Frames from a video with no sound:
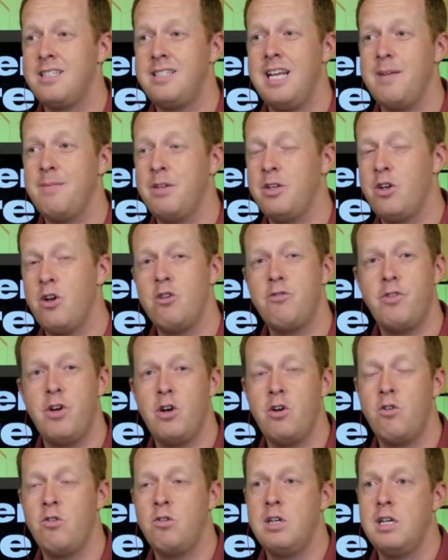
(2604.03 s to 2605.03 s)
damn
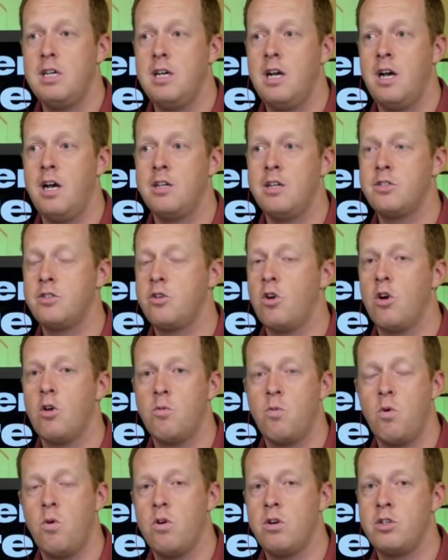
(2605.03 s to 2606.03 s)
Lenovo uh,
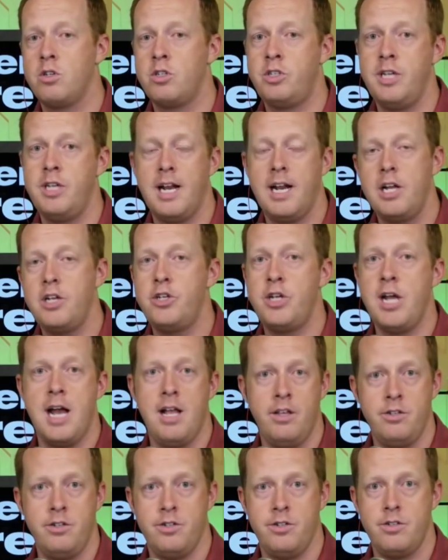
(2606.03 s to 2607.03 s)
Star Wars Jedi
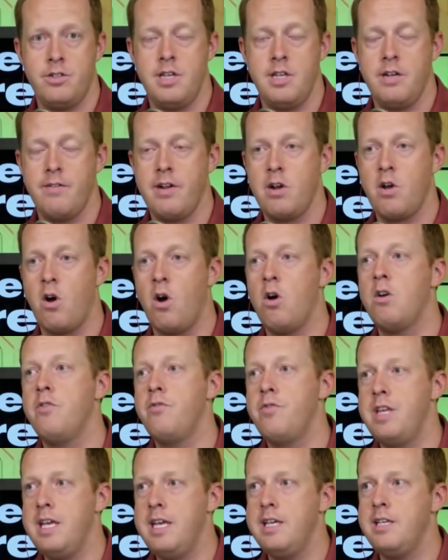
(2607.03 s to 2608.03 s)
Challenges mm-hmm. thing, right? All
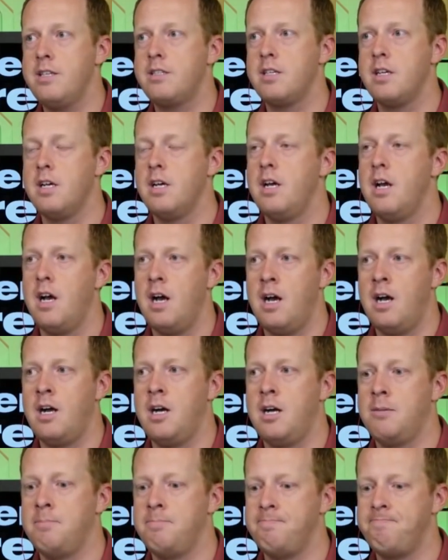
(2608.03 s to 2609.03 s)
of these yeah.
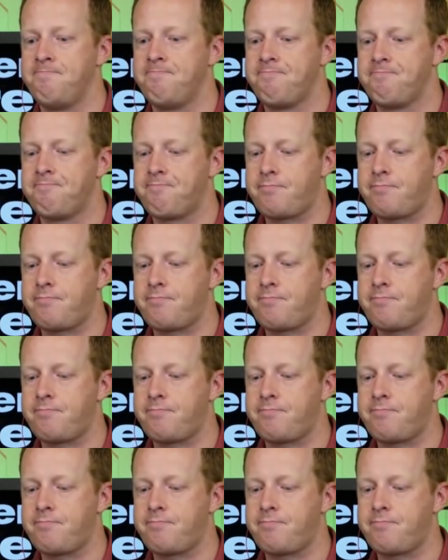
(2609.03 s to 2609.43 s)
um,